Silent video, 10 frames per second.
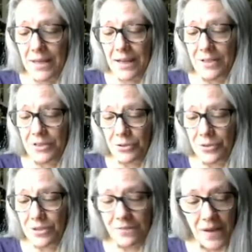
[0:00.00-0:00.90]
As soon
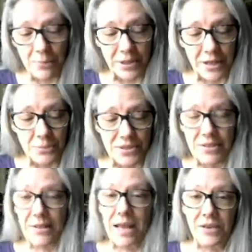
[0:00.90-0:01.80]
as the fabric comes
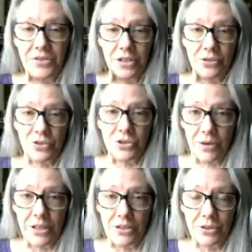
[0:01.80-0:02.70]
into the house, it goes
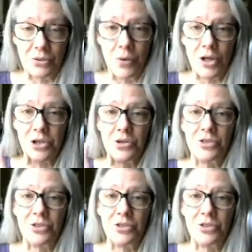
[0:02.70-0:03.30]
straight into the washer.